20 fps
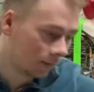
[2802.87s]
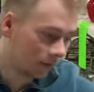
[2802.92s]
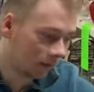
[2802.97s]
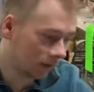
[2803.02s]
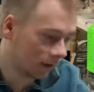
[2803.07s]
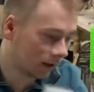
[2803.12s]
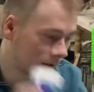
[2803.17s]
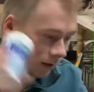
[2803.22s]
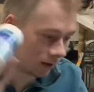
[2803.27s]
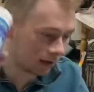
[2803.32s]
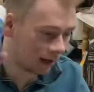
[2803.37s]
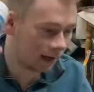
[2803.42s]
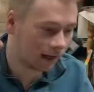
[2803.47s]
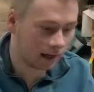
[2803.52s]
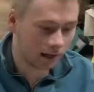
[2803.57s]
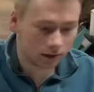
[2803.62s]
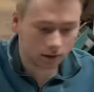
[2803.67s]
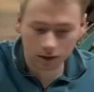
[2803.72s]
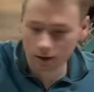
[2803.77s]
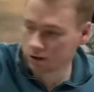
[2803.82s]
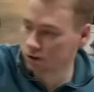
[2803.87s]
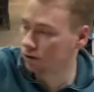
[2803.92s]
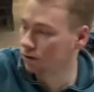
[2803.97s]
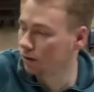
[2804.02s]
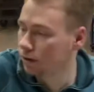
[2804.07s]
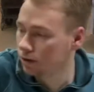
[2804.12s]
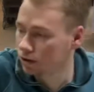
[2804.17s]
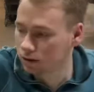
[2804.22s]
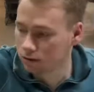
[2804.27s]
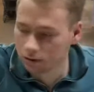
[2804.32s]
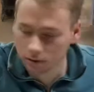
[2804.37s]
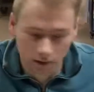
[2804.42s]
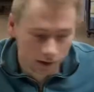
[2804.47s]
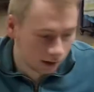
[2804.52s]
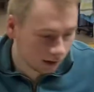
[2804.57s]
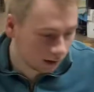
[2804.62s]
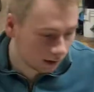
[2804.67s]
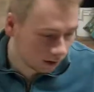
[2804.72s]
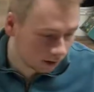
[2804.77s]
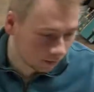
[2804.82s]
There's that anti-stress
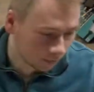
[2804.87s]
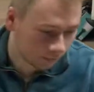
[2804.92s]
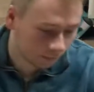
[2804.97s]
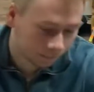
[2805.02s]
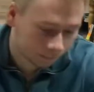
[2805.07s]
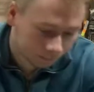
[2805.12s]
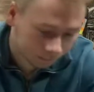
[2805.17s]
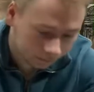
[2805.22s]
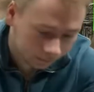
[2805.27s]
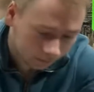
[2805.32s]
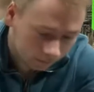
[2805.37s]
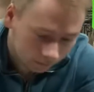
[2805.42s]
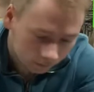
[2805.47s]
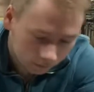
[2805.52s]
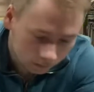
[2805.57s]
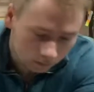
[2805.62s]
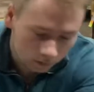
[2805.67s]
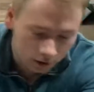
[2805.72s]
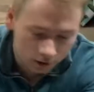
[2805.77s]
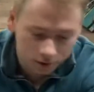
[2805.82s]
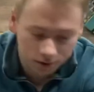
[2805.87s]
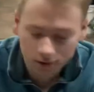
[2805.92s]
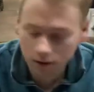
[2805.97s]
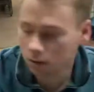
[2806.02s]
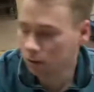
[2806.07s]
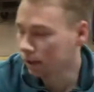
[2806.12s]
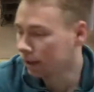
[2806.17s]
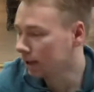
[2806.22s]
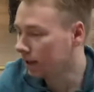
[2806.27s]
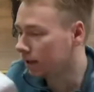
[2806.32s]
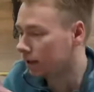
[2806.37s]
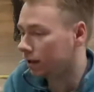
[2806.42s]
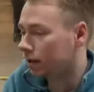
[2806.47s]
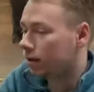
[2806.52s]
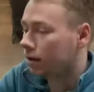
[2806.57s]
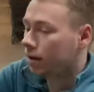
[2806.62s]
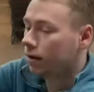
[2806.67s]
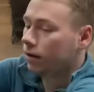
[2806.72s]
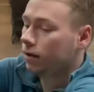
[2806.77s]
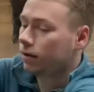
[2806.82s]
drink. So again,
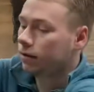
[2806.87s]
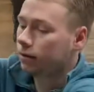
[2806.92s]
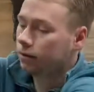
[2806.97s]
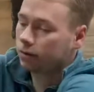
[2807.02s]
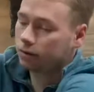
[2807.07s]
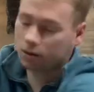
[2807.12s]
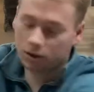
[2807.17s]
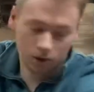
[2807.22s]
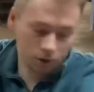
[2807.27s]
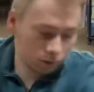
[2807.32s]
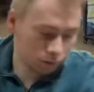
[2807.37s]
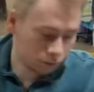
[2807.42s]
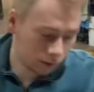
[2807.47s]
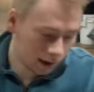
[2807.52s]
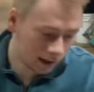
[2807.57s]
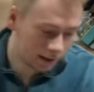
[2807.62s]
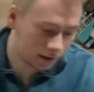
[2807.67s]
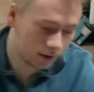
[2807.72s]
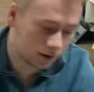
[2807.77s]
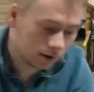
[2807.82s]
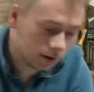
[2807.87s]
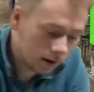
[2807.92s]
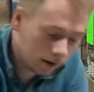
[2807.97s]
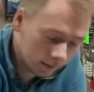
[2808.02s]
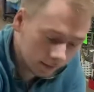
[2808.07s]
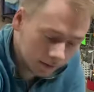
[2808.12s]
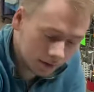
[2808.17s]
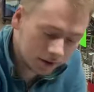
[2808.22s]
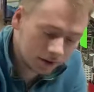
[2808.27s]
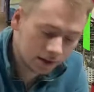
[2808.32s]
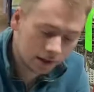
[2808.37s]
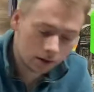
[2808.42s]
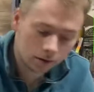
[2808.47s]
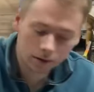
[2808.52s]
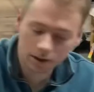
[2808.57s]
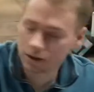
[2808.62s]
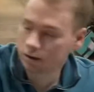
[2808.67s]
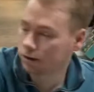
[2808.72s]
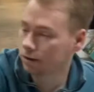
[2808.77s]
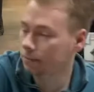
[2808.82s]
there's great stuff to sell
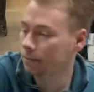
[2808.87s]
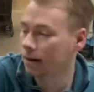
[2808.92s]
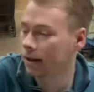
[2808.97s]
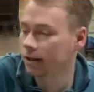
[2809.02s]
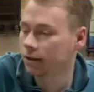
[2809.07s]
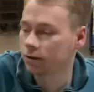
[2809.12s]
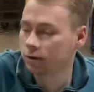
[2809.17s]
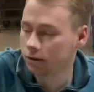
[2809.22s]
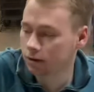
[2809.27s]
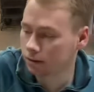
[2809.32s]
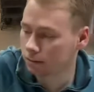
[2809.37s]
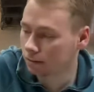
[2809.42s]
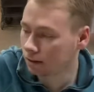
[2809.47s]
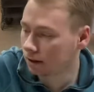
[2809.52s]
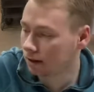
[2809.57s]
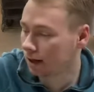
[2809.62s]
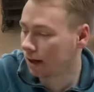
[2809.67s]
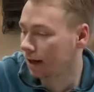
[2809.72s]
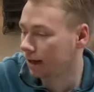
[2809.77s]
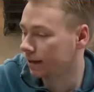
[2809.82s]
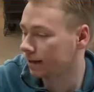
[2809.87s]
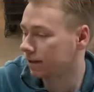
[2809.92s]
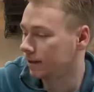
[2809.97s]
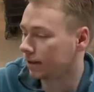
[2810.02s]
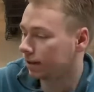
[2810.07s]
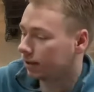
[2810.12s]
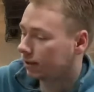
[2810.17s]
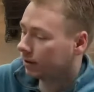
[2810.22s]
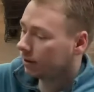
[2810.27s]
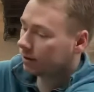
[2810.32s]
here and make good money at selling this